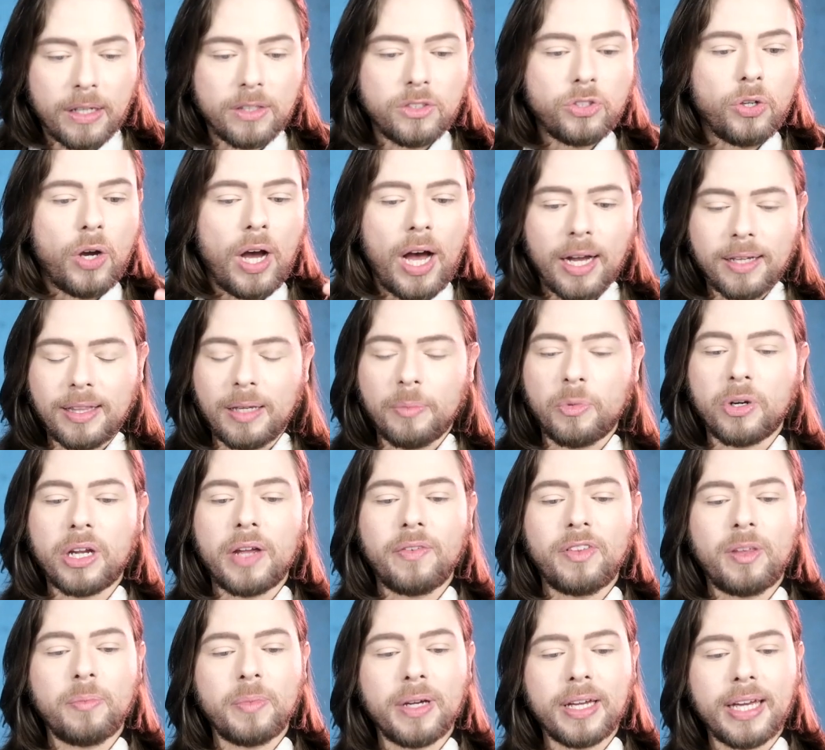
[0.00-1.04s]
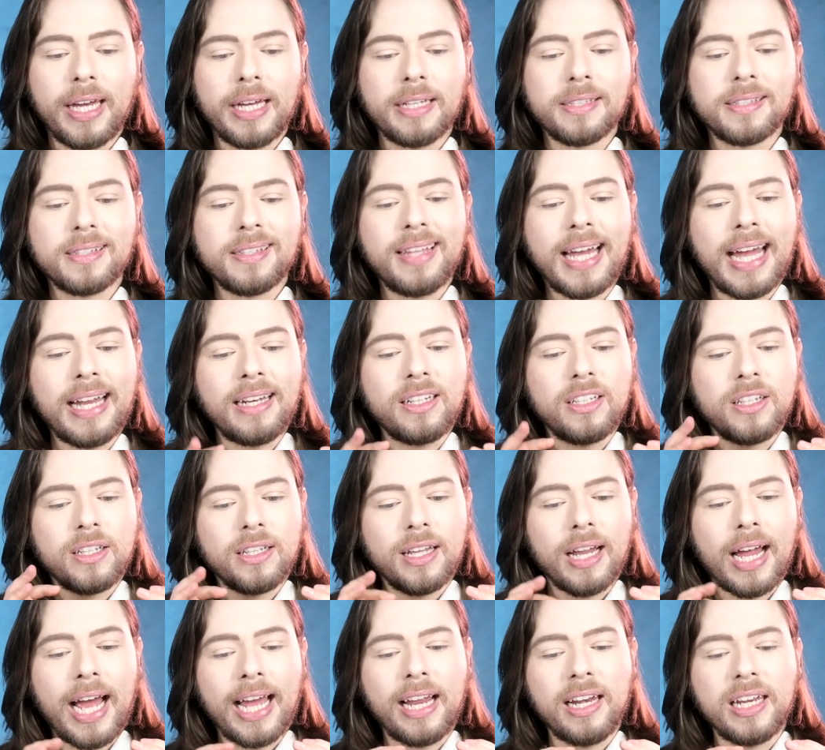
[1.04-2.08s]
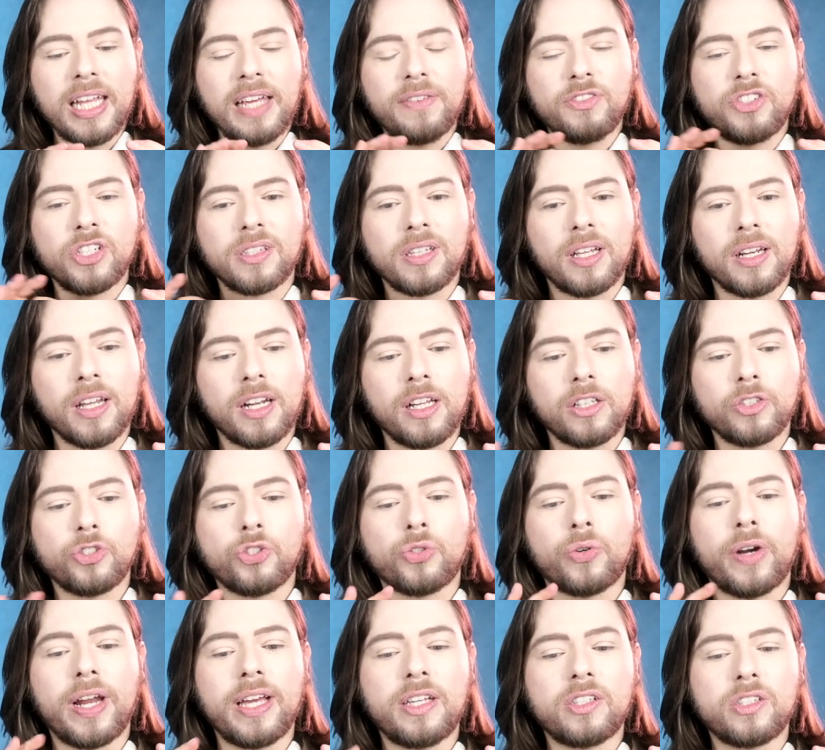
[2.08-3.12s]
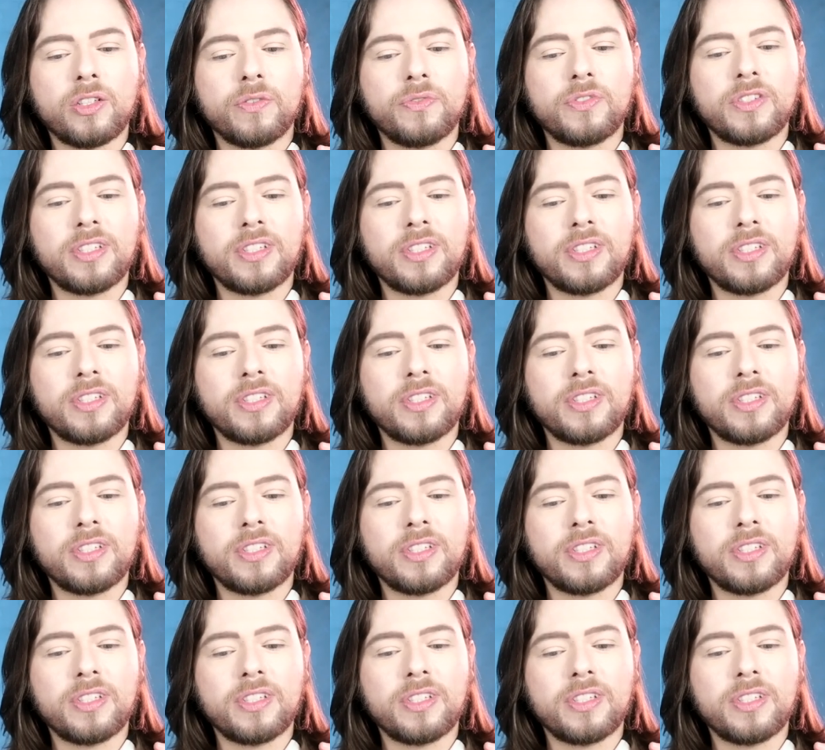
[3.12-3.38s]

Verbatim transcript: to hug them or give them a kiss, then I leave just a little trace of